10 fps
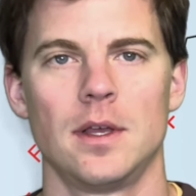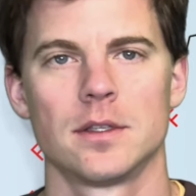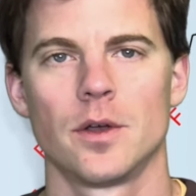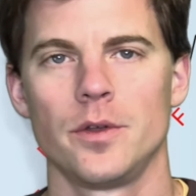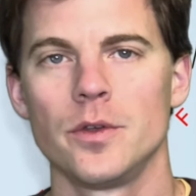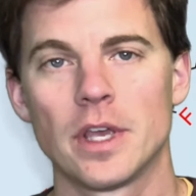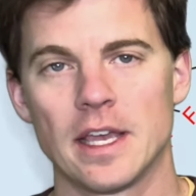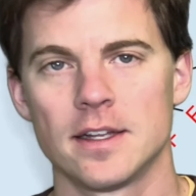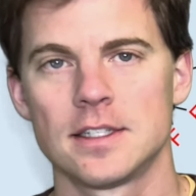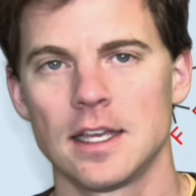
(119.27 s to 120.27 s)
So you
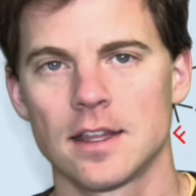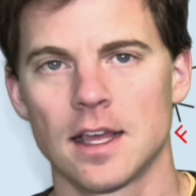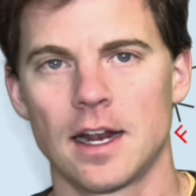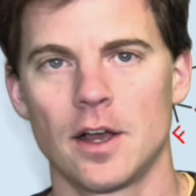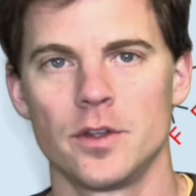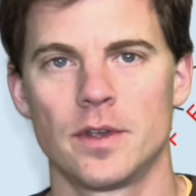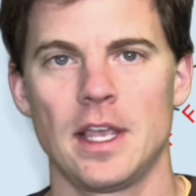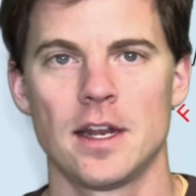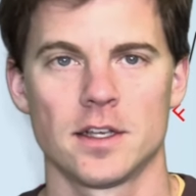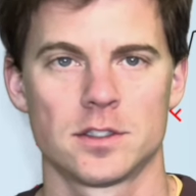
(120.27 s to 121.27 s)
can take that out, you
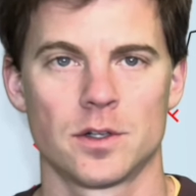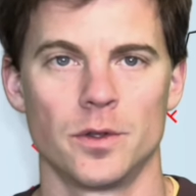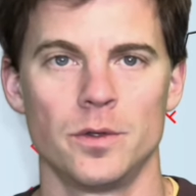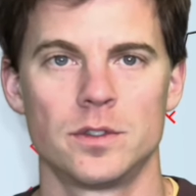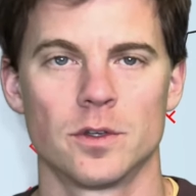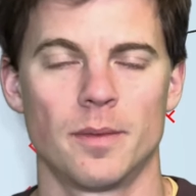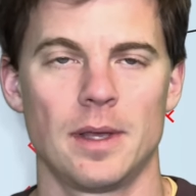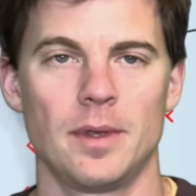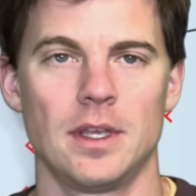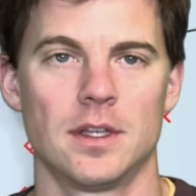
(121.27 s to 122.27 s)
can exclude, so
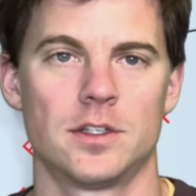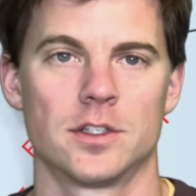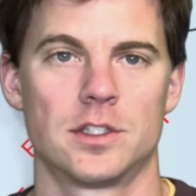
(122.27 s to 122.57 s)
maybe it just